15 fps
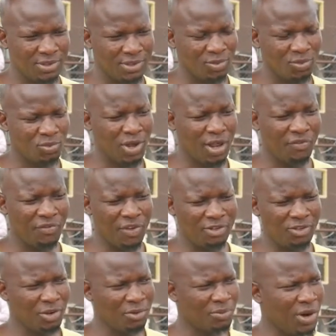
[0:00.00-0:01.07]
It won't
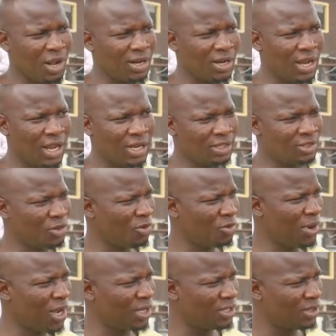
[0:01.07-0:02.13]
affect some pride. Like the
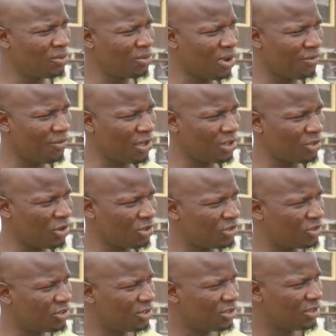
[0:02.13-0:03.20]
Yoruba, it won't affect
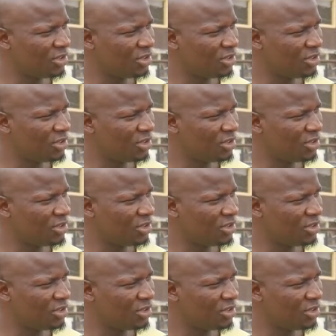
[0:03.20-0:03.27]
us.